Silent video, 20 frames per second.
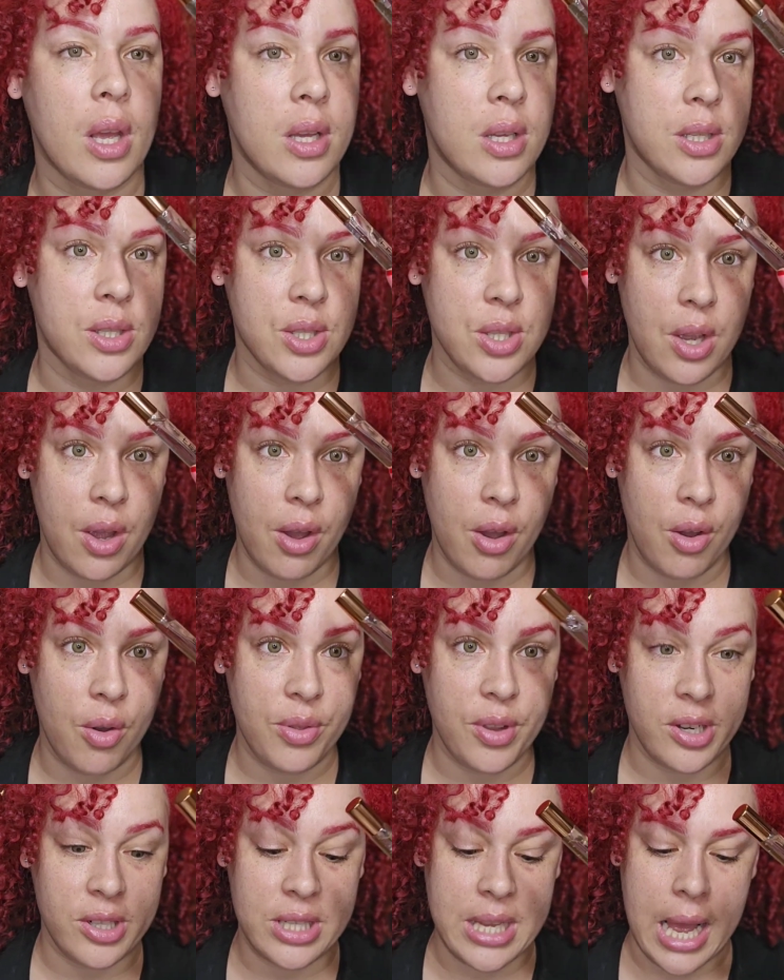So
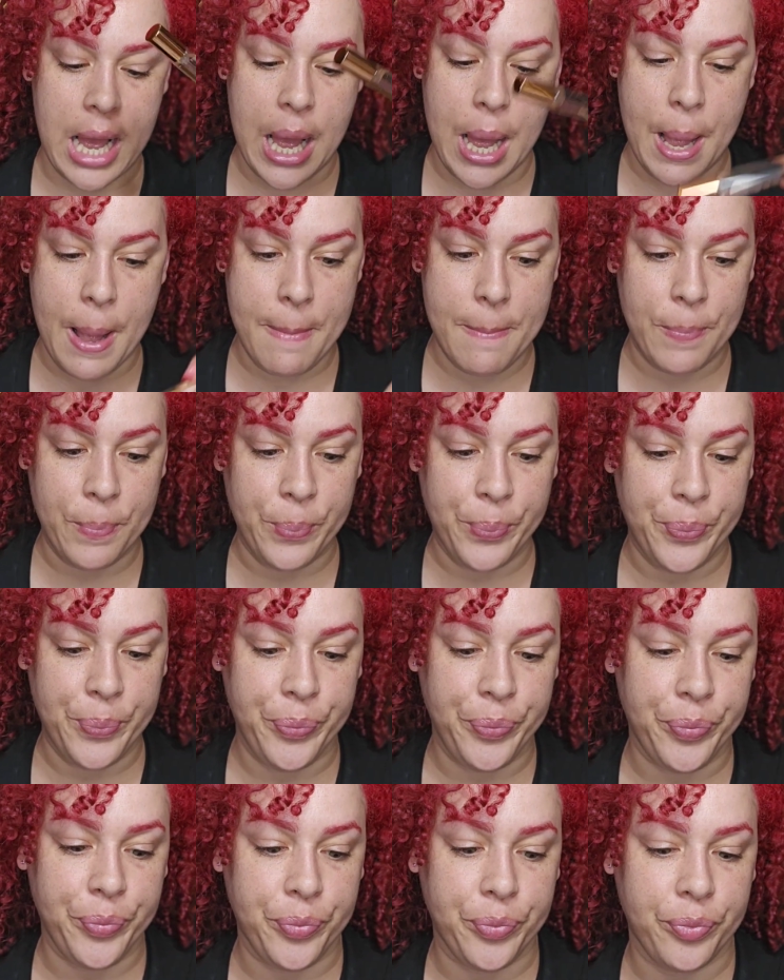there's that.
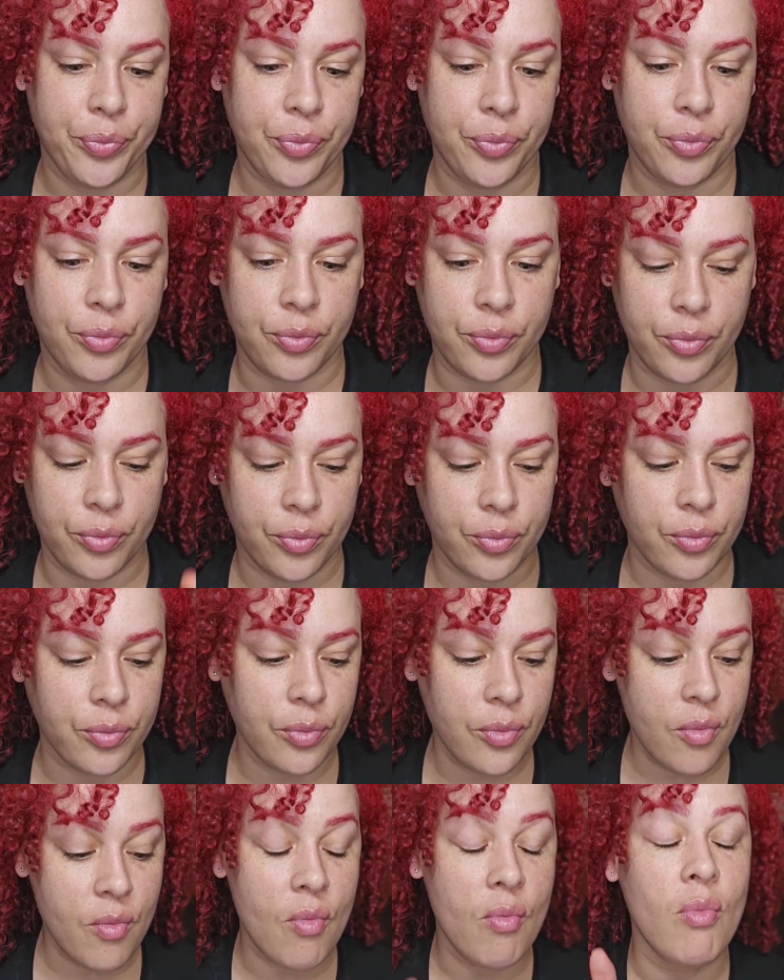
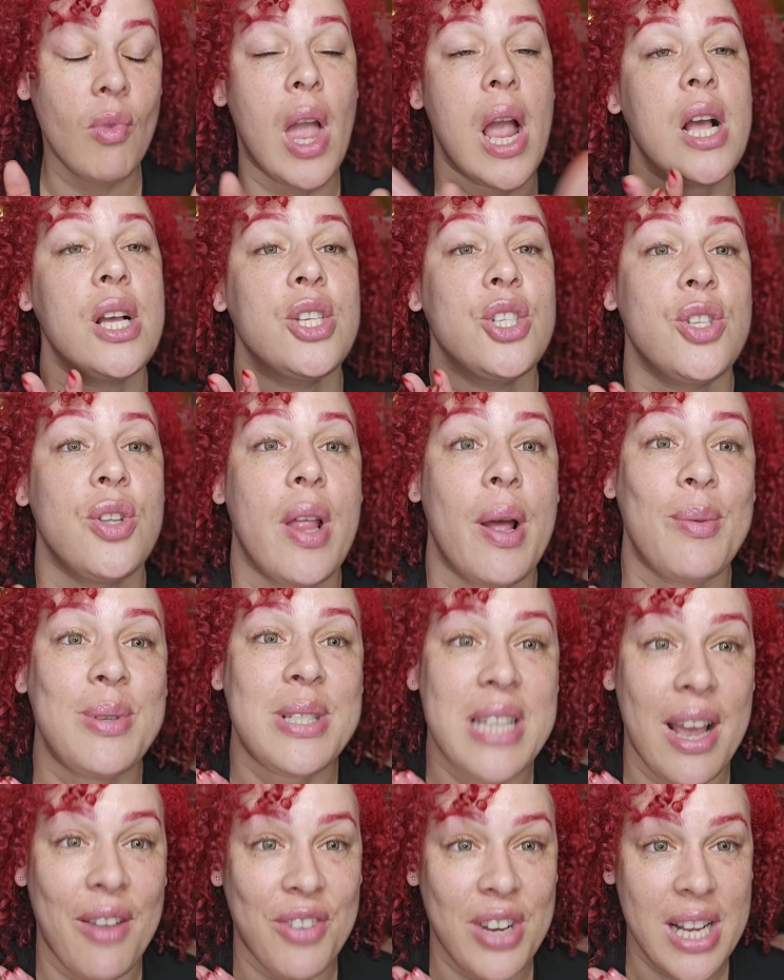So that
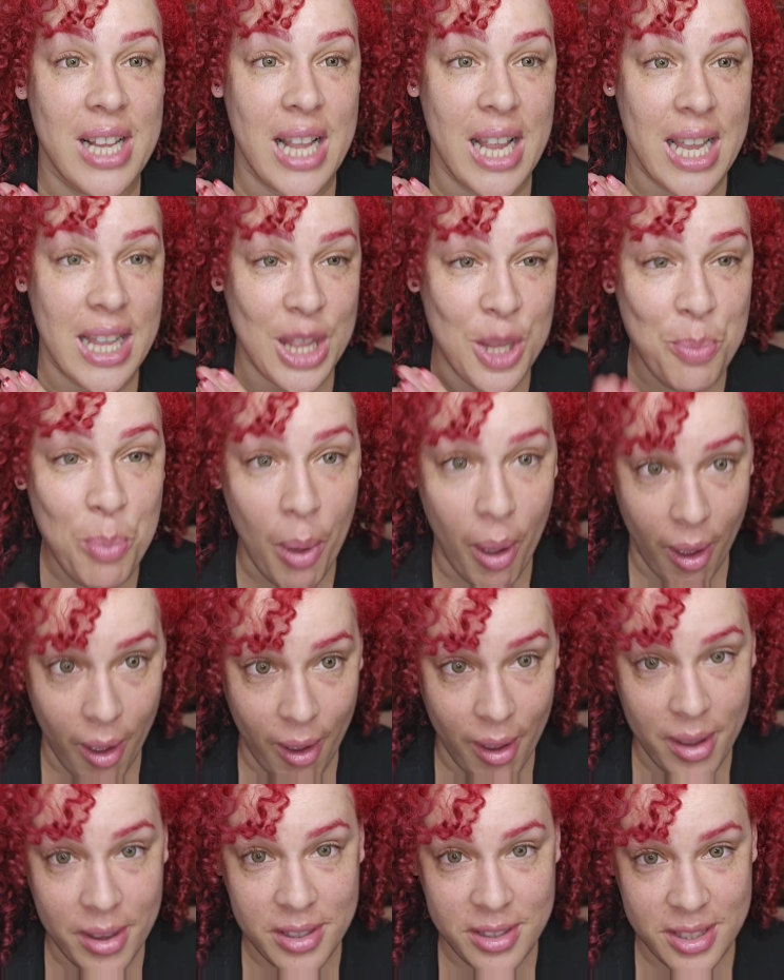was everything in the
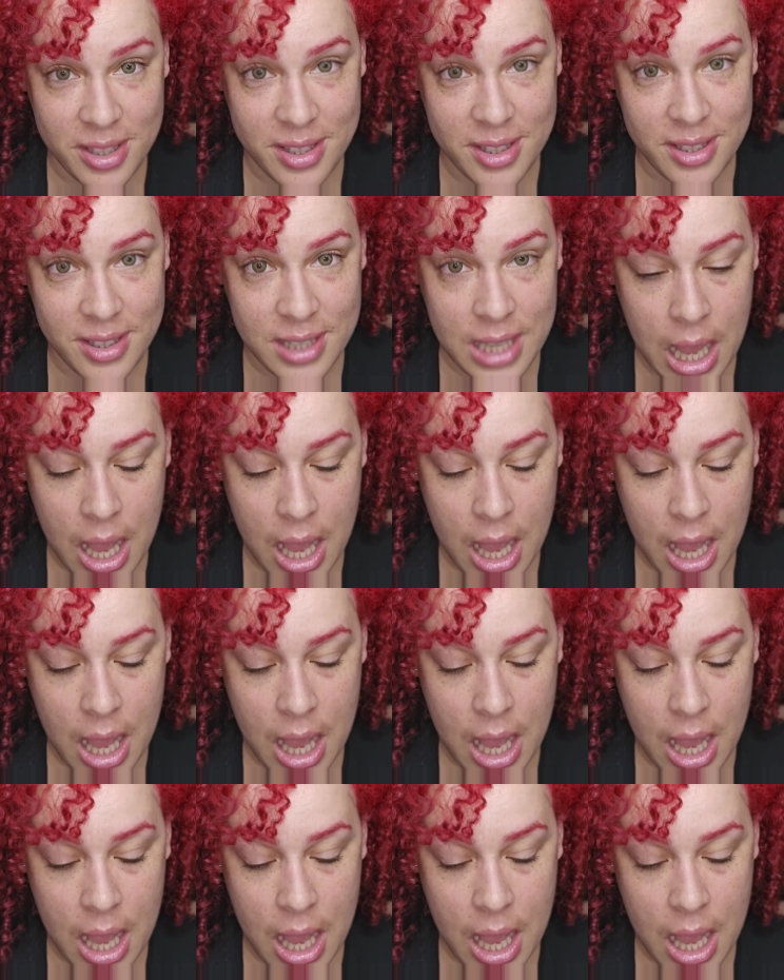box.